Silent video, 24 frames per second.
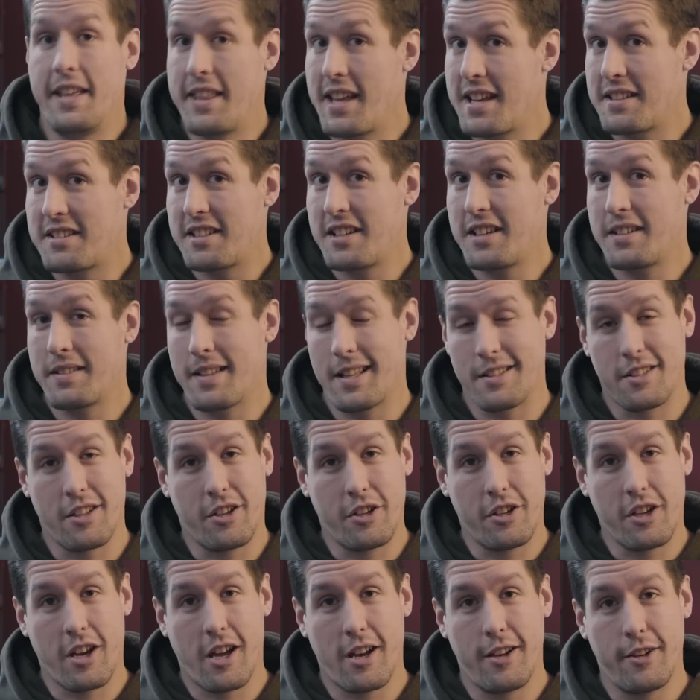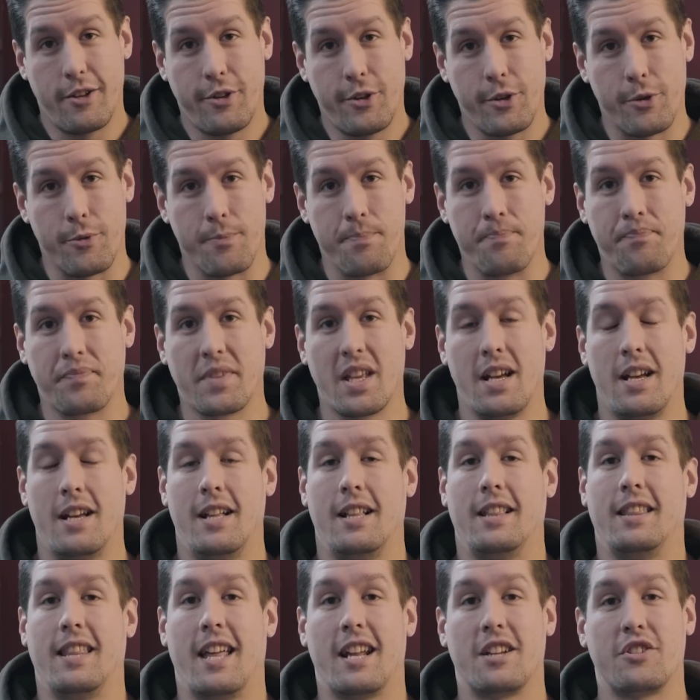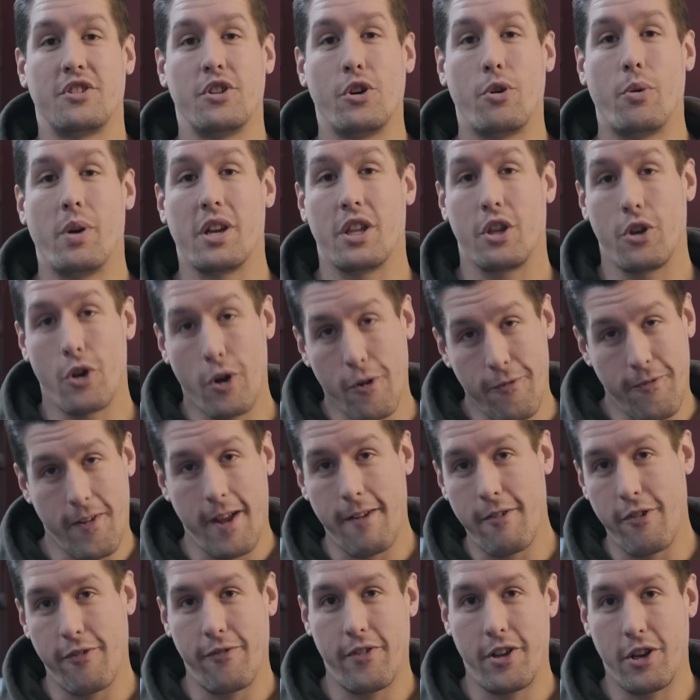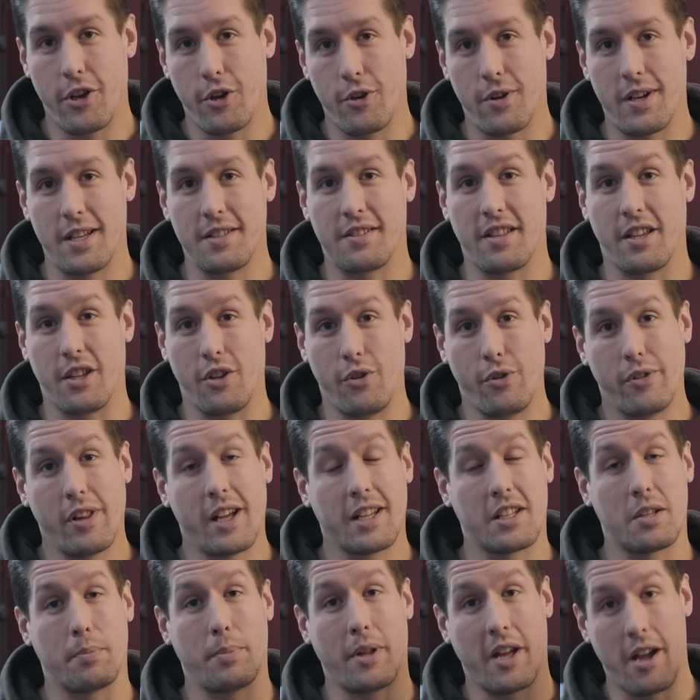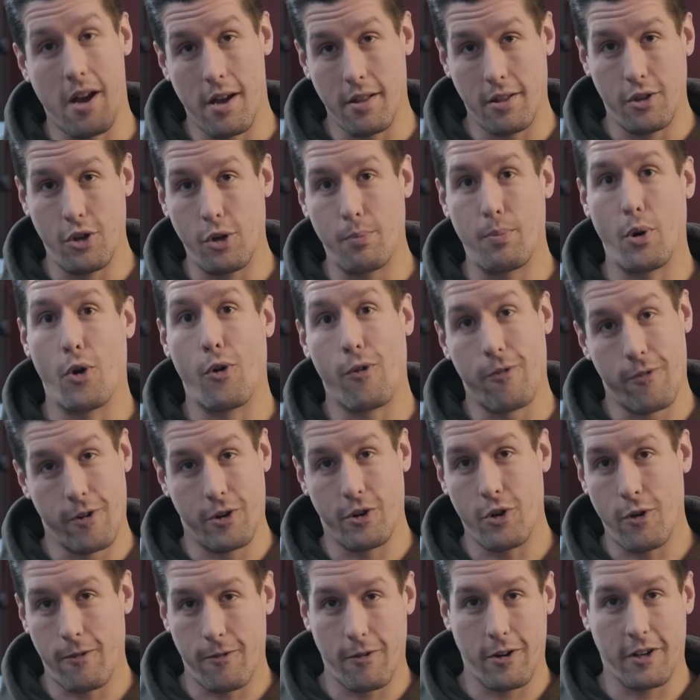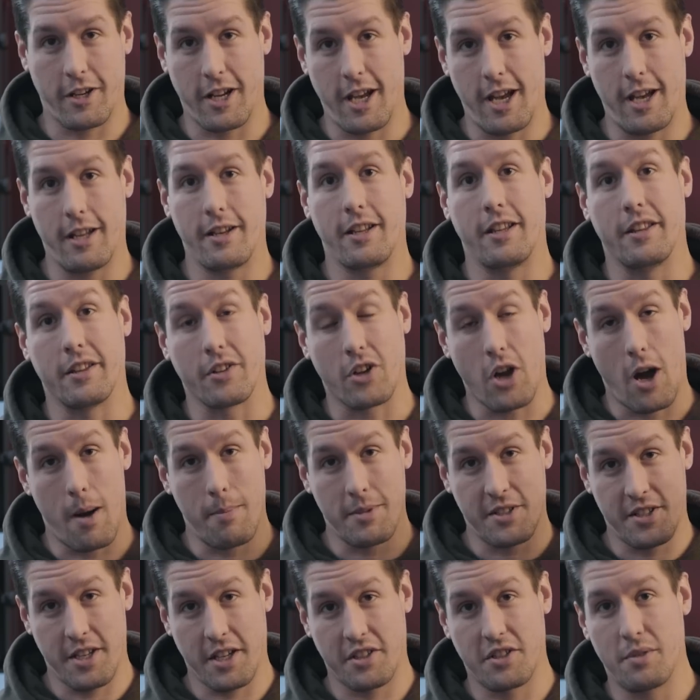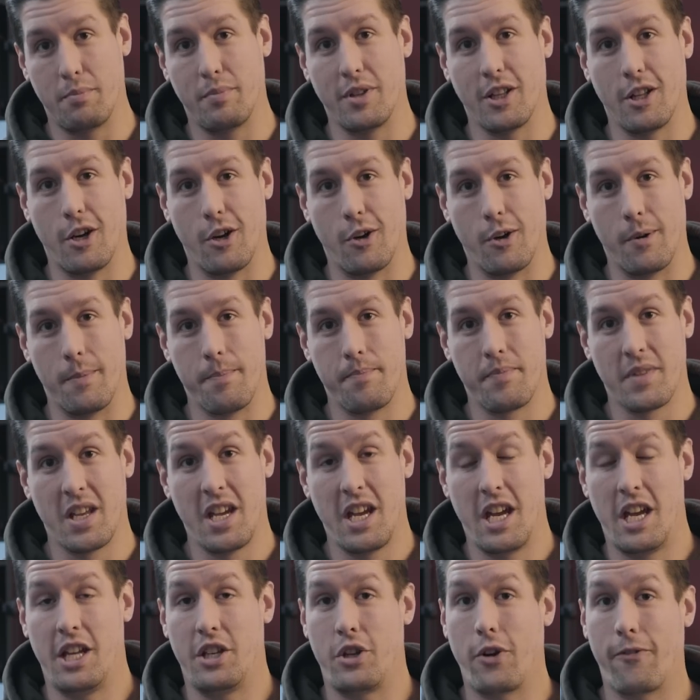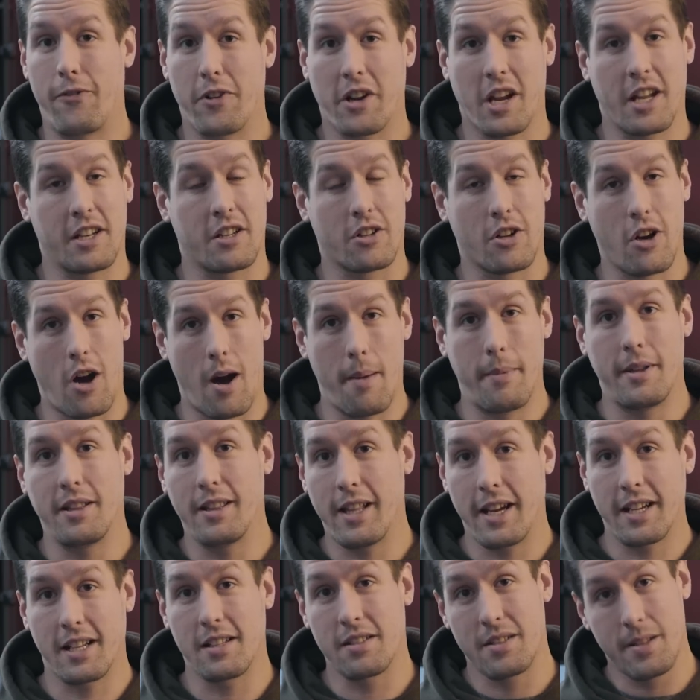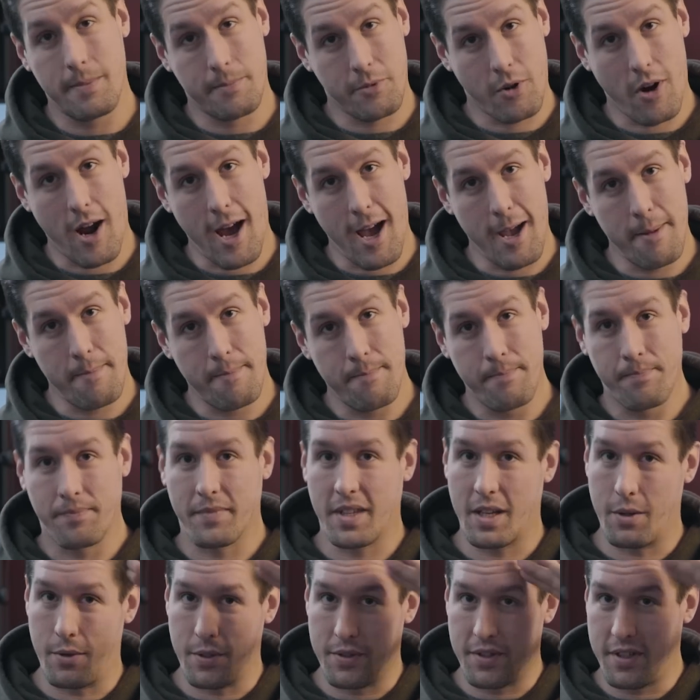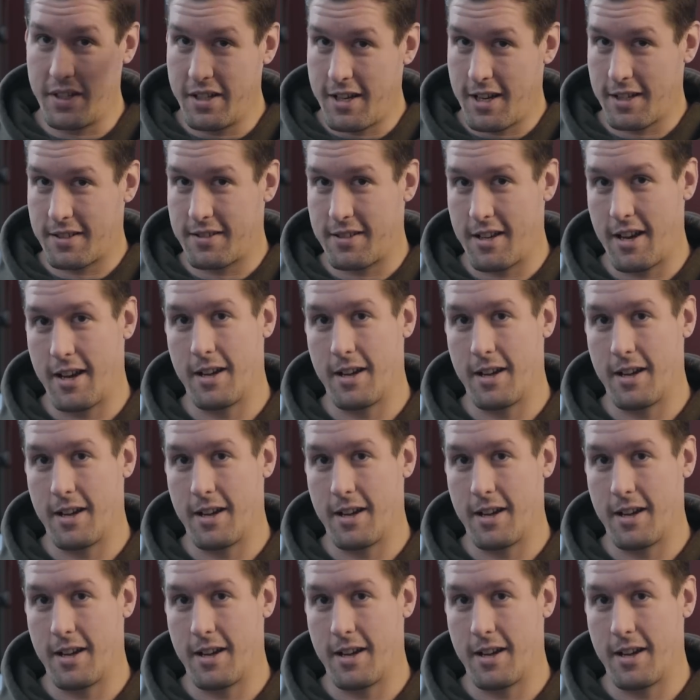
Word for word: And that's it, that's all you gotta do. Let us know what your favorite video is that you like to play on loop over and over again in the comment section below. And don't forget to comment, like, and subscribe, and we'll see you next